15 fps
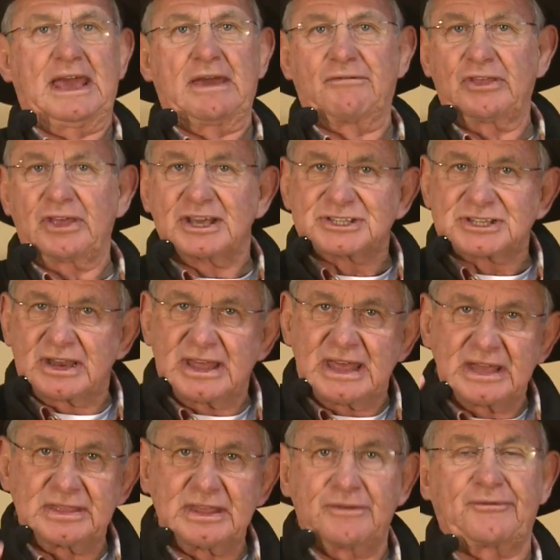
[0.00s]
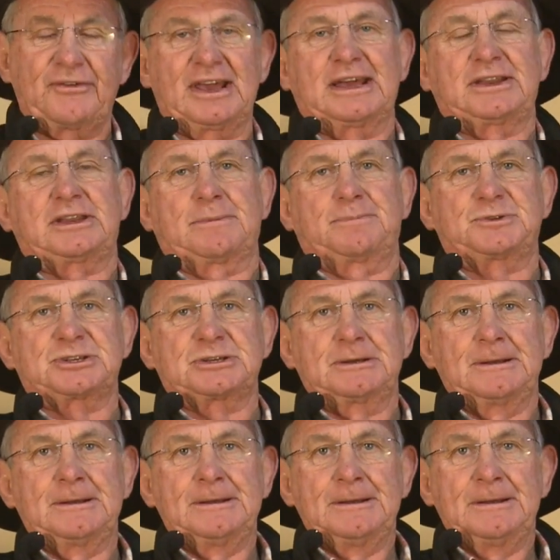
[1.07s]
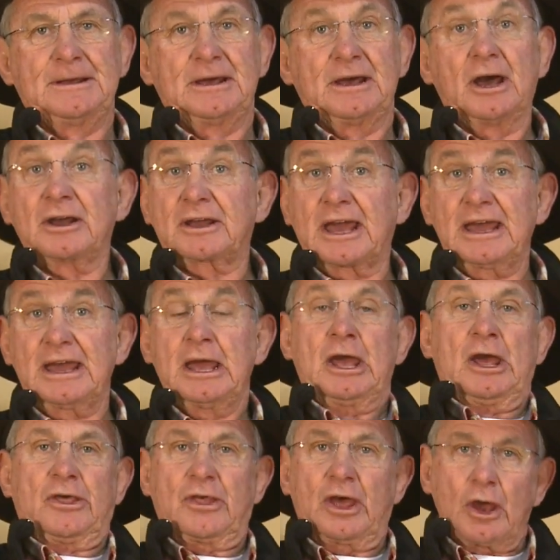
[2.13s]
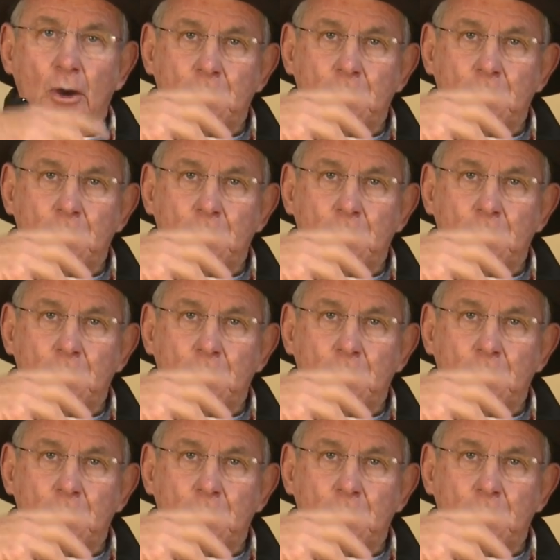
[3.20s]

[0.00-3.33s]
Everything is at their fingertips. Okay? They are